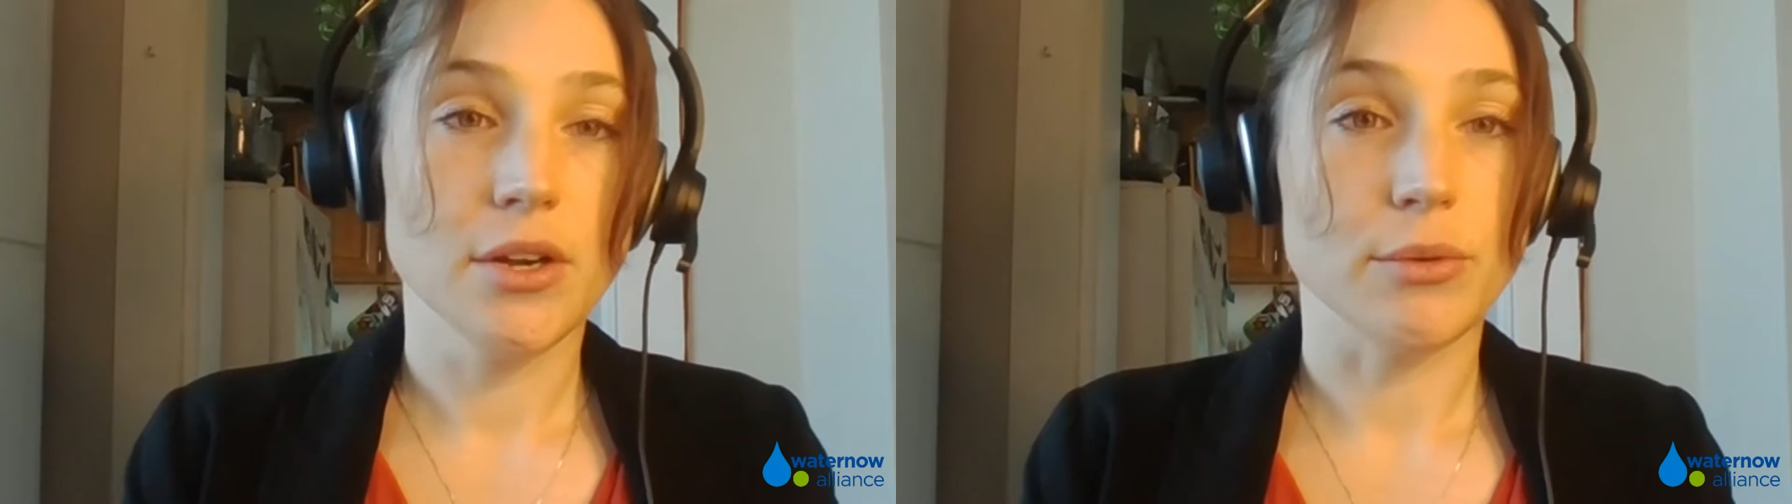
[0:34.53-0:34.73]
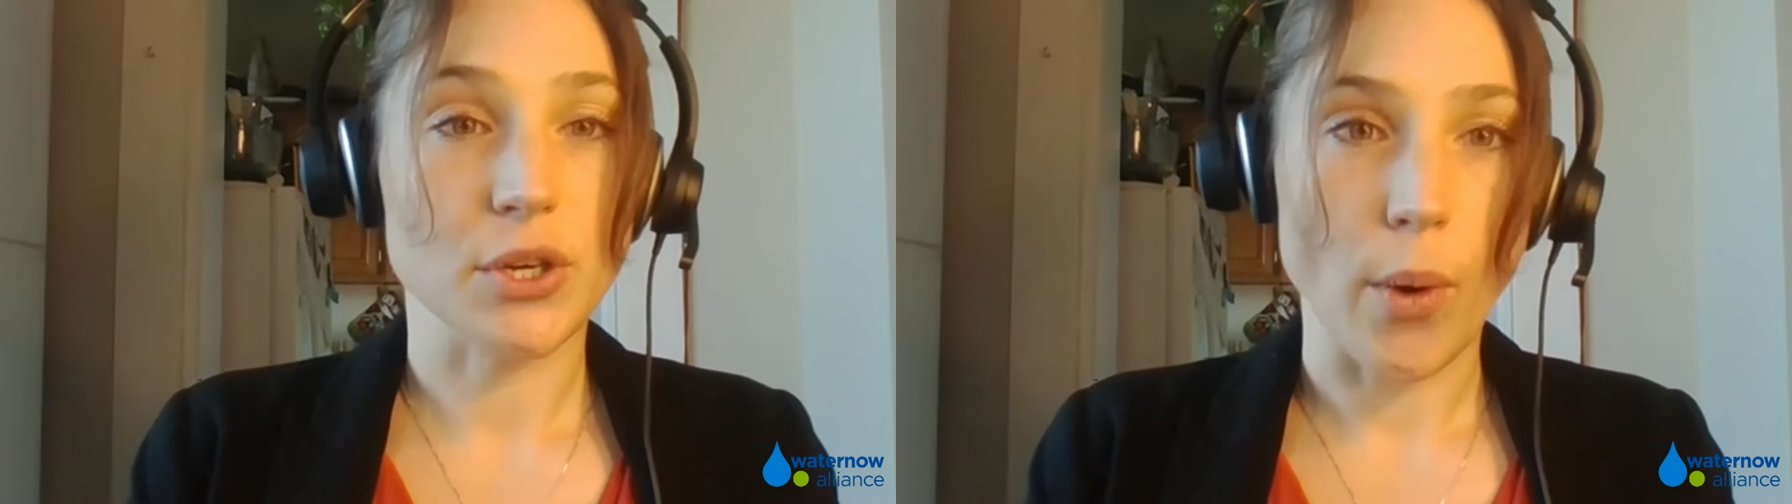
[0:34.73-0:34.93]

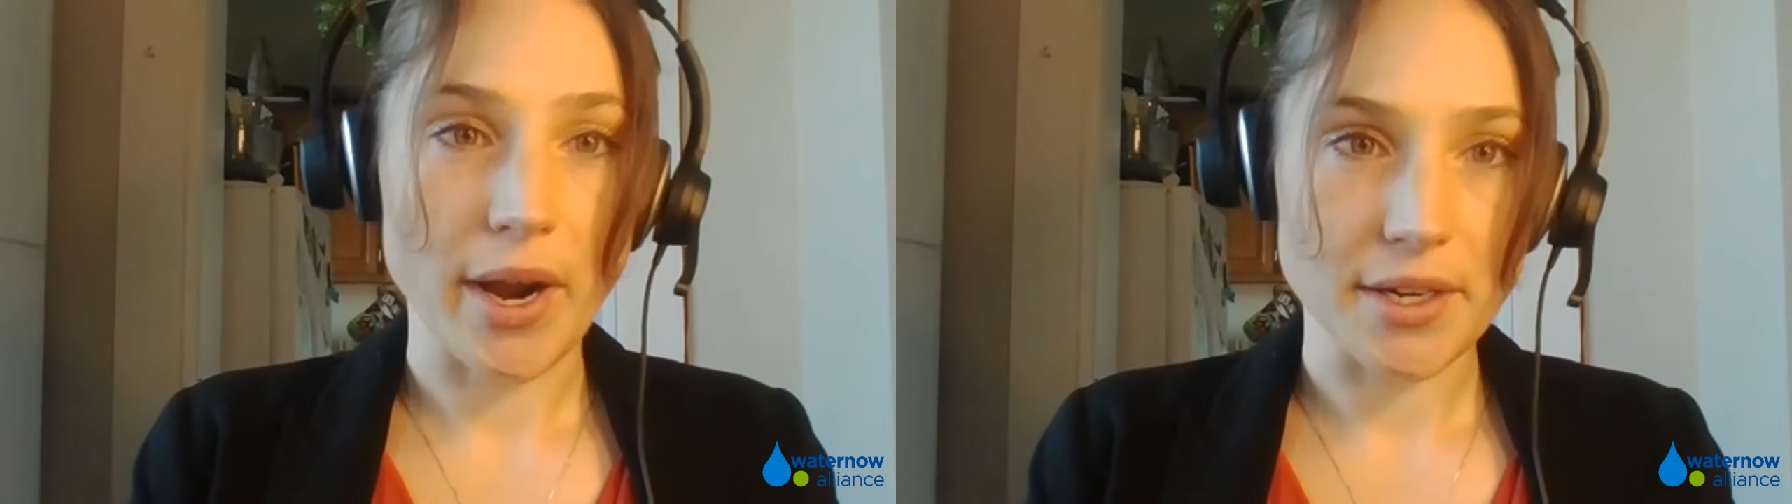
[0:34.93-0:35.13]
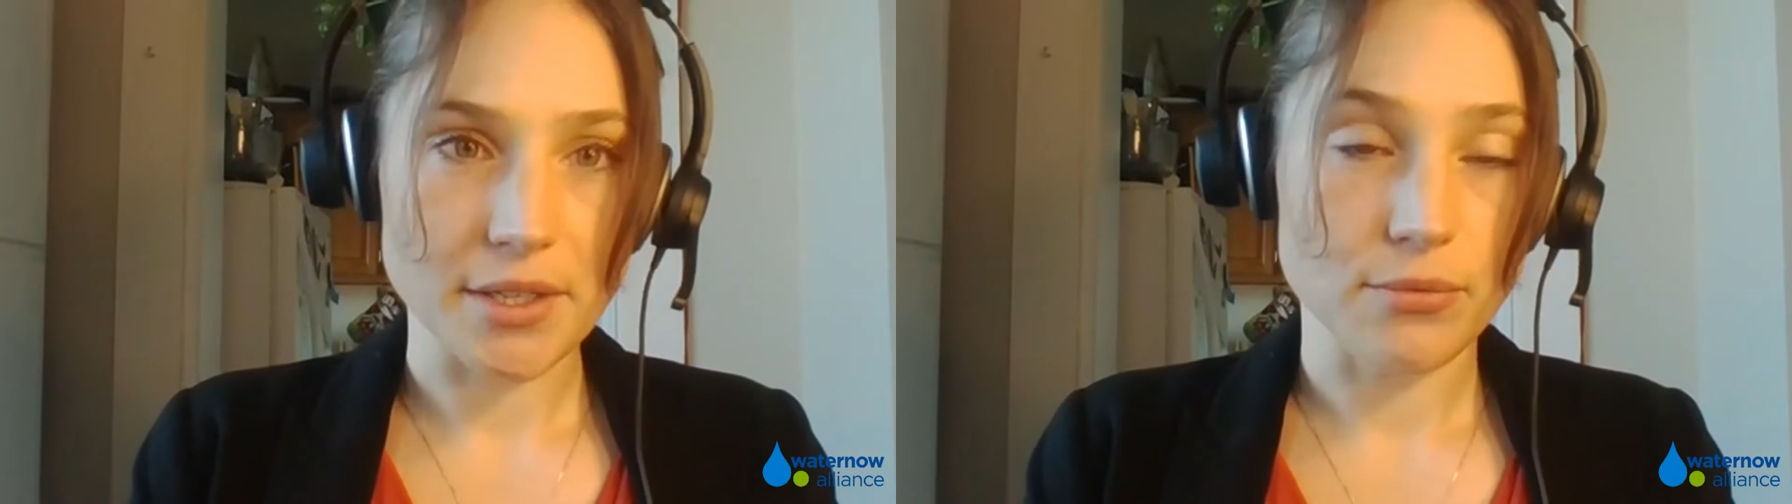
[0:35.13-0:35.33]

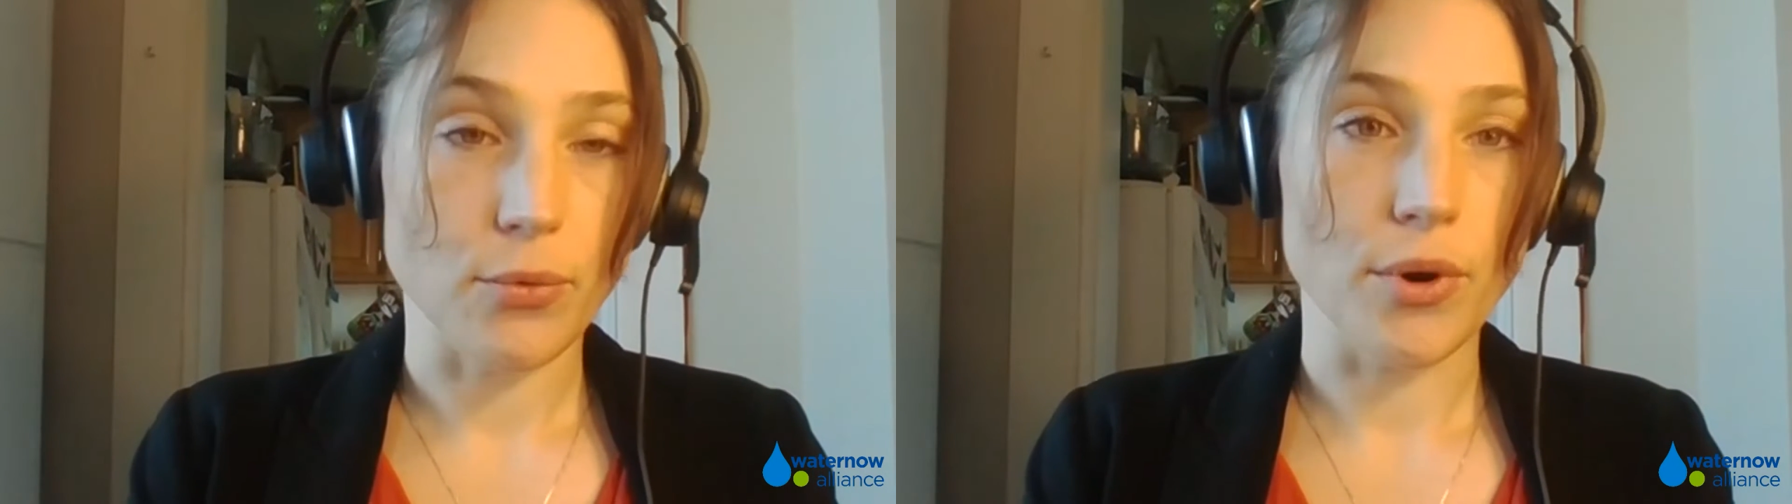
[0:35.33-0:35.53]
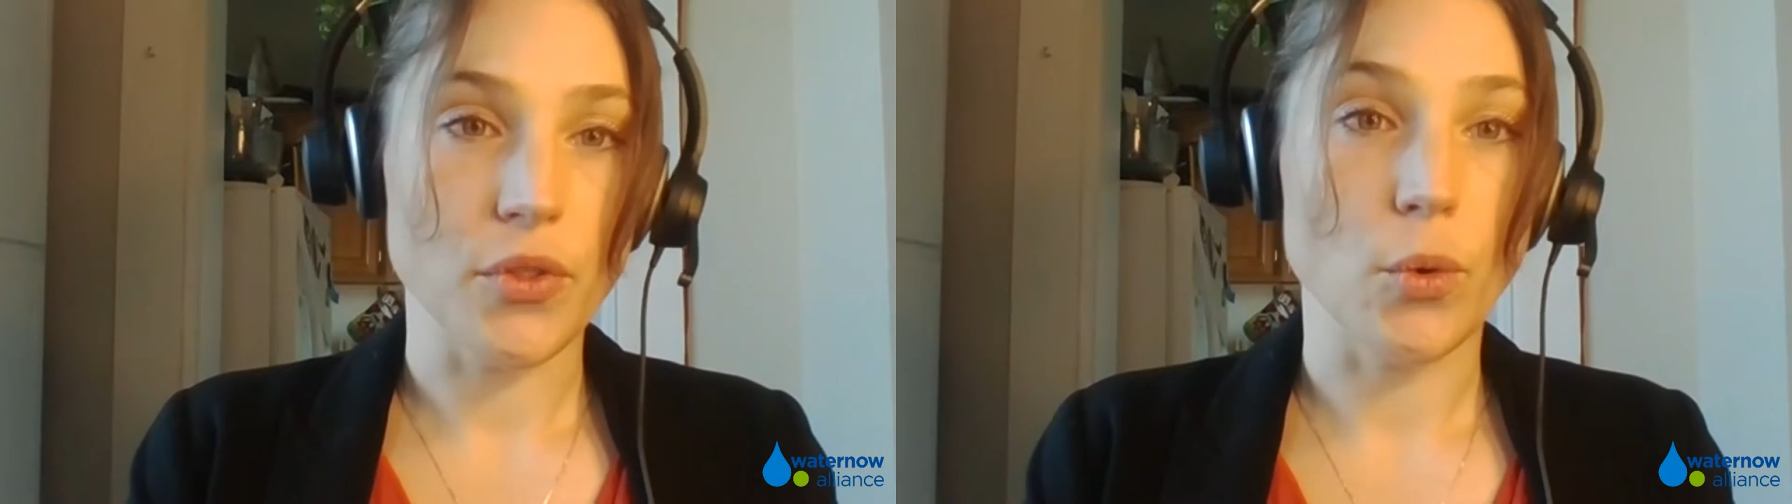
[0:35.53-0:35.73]
required
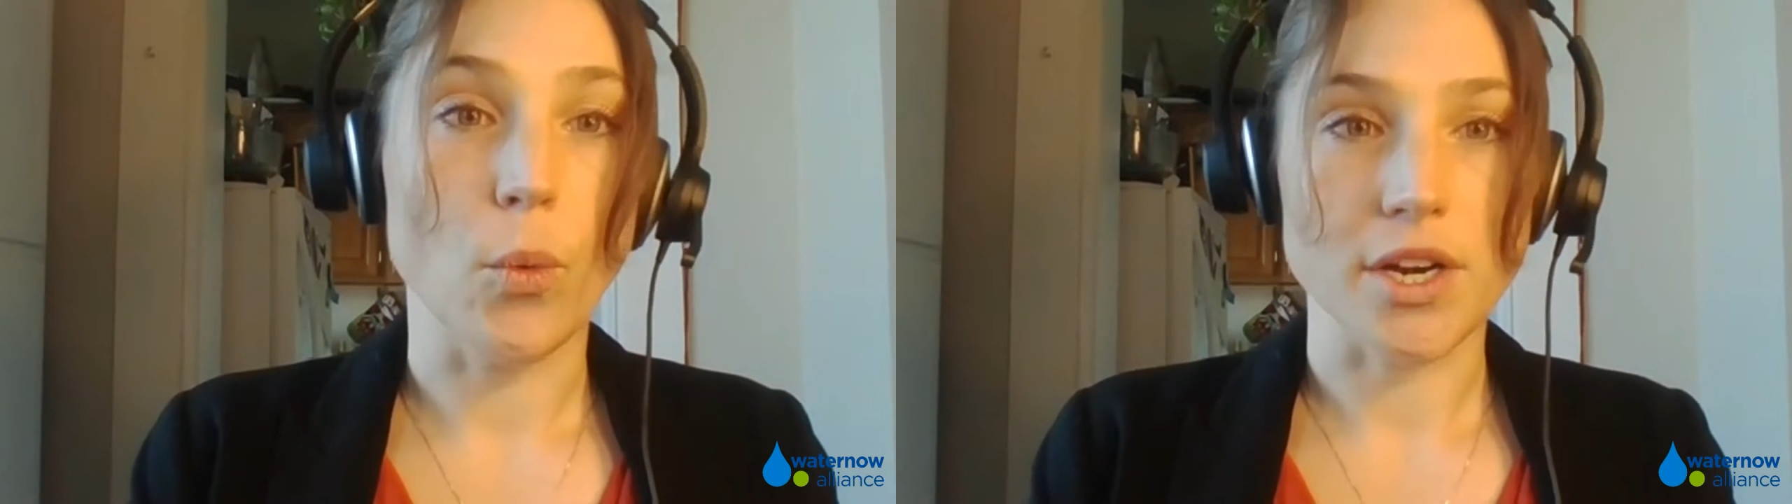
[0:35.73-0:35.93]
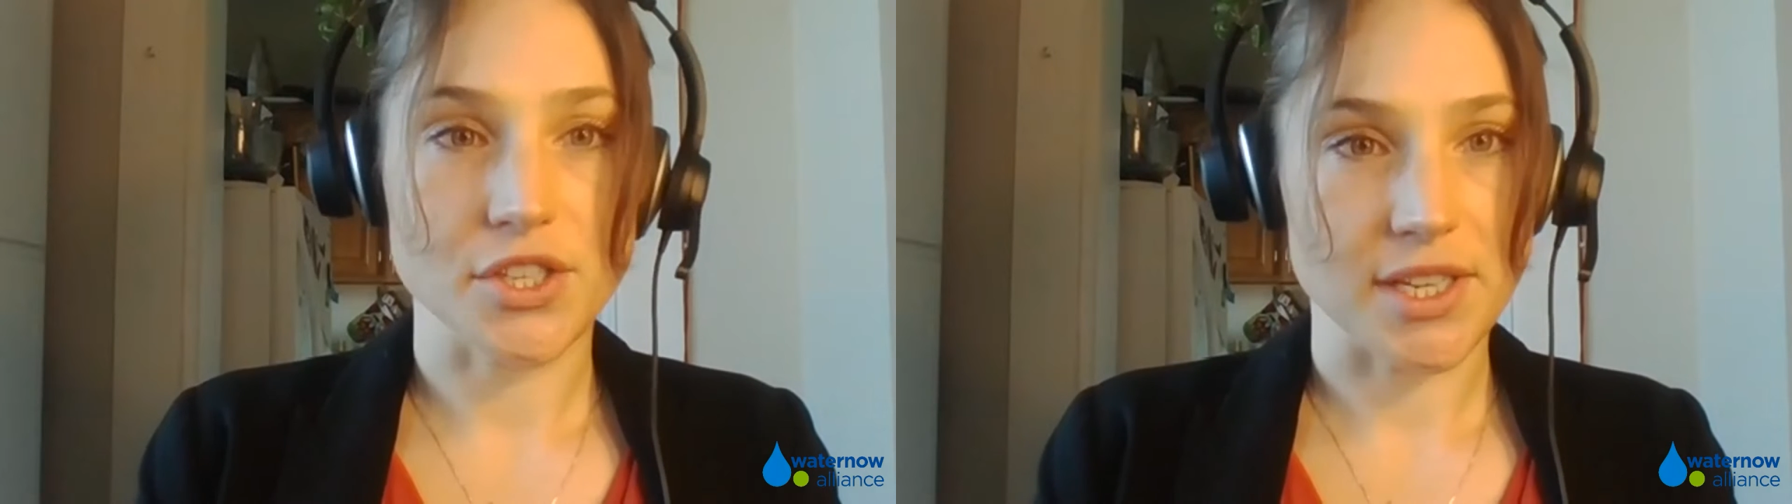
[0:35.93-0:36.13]
for the
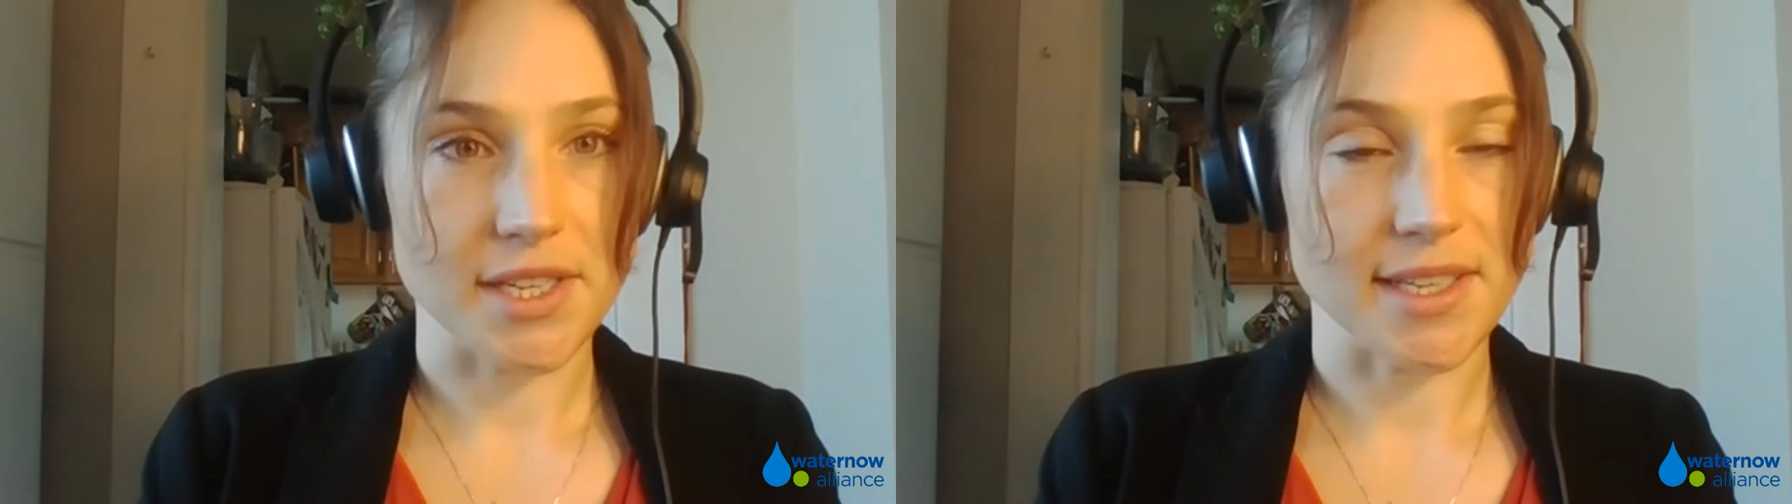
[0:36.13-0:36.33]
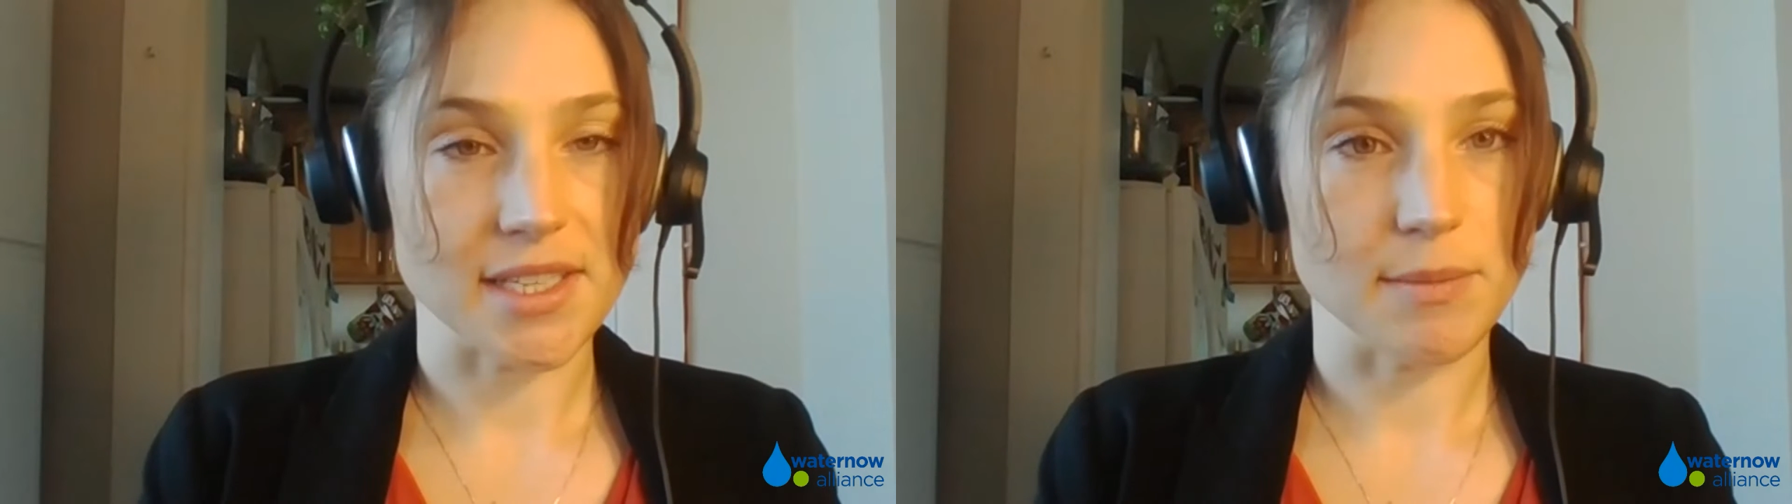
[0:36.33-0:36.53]
watershed
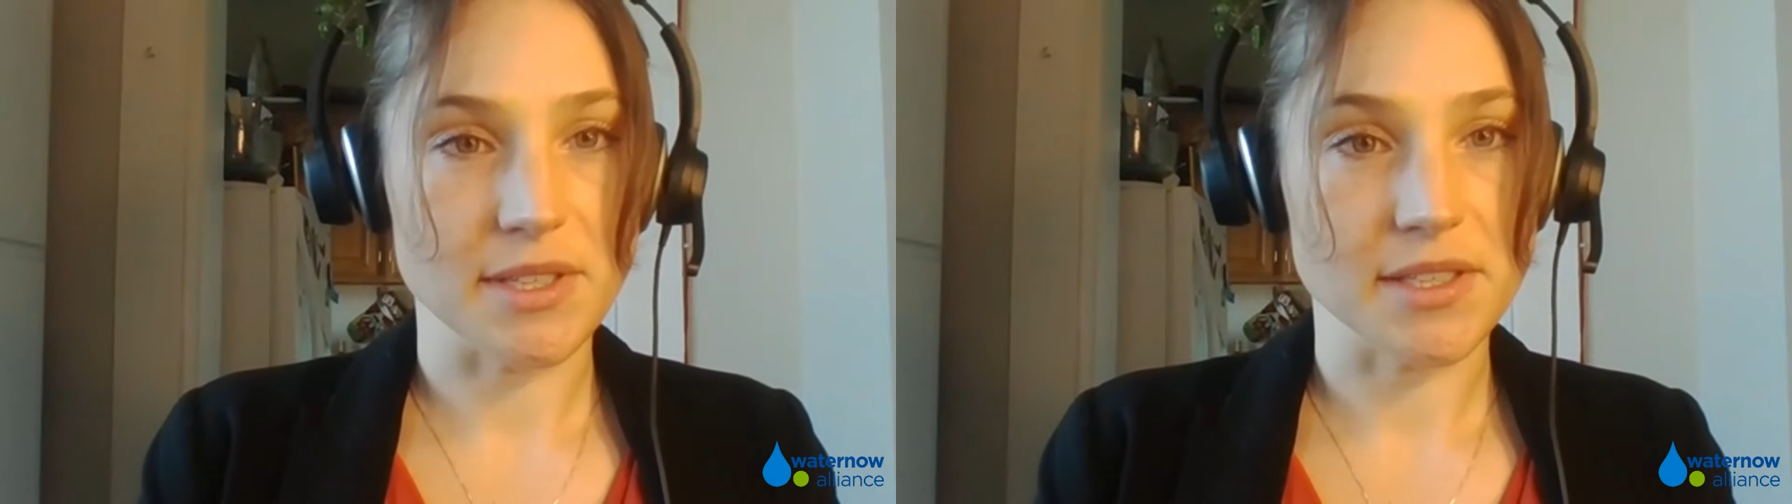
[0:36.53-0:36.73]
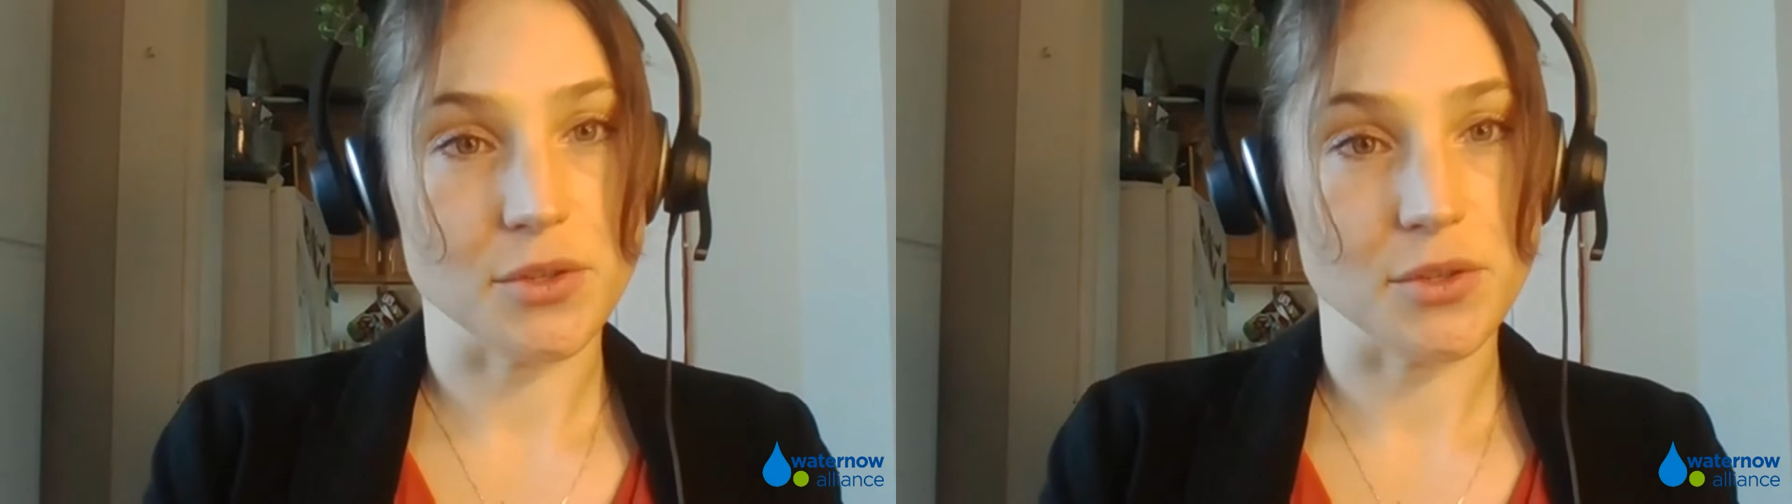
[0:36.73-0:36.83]
assessment.